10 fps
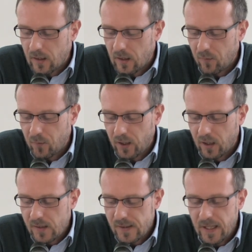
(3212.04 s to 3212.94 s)
if
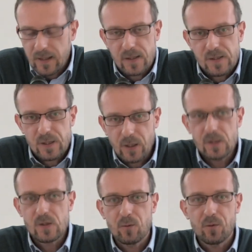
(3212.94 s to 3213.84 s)
we say that
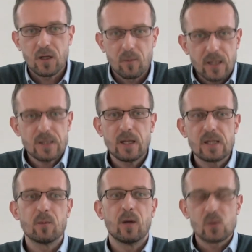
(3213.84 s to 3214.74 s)
studies on
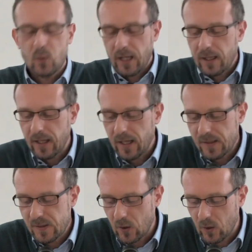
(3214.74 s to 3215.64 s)
fundamentalism as well
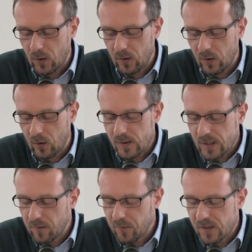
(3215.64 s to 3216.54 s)
as on
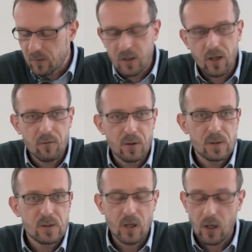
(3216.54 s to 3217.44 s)
Salafism
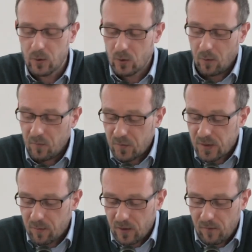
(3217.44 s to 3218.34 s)
covered
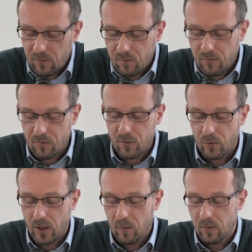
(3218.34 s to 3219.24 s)
uncomfortably
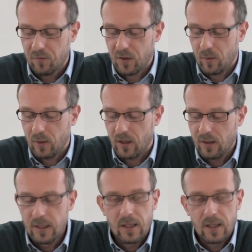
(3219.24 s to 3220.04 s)
variable phenomena,